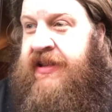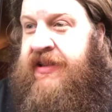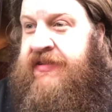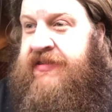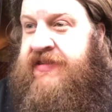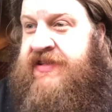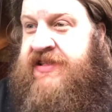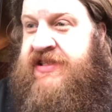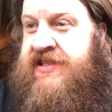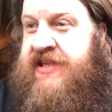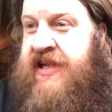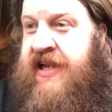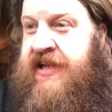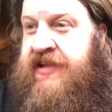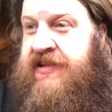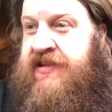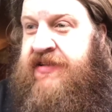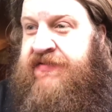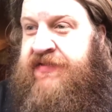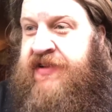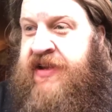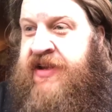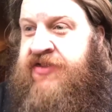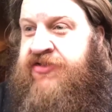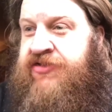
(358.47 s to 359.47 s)
state
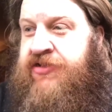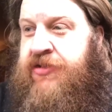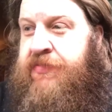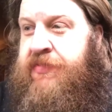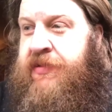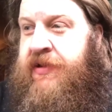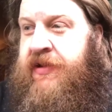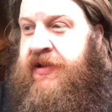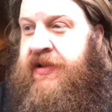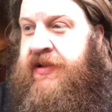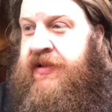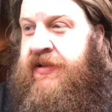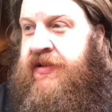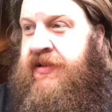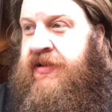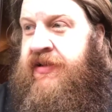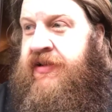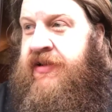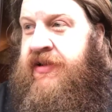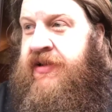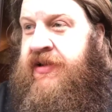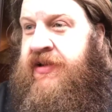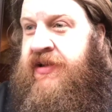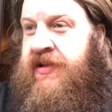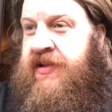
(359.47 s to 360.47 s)
of entropy,
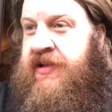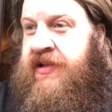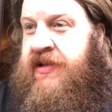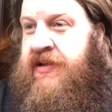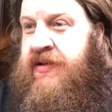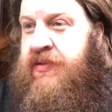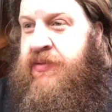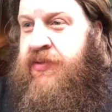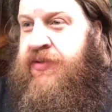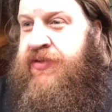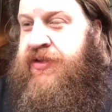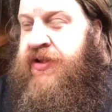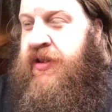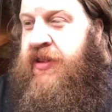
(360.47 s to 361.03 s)
where the